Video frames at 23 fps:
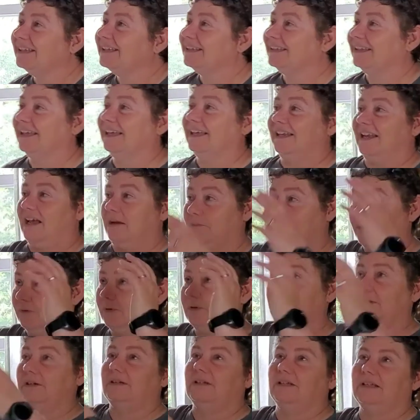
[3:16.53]
then I'm
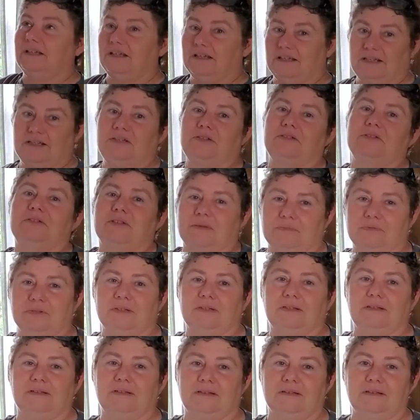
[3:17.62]
really going to do
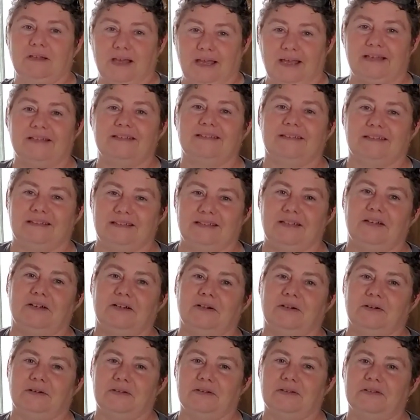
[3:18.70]
something nice in
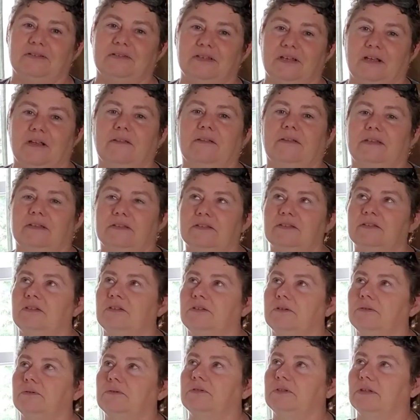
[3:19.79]
here to sell this
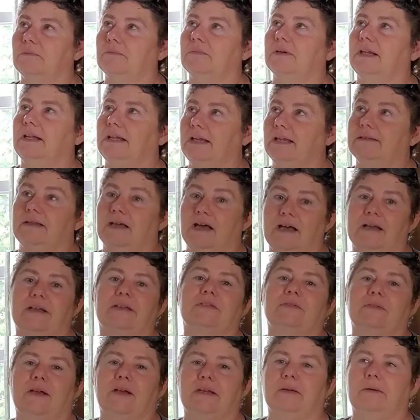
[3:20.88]
to somebody at the
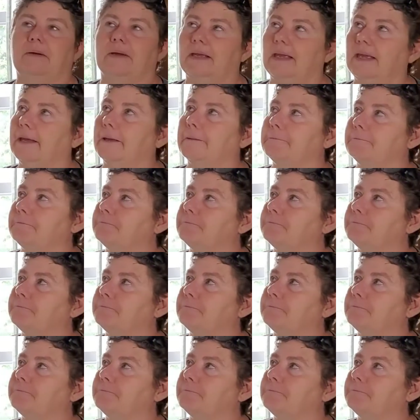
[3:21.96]
highest value I can.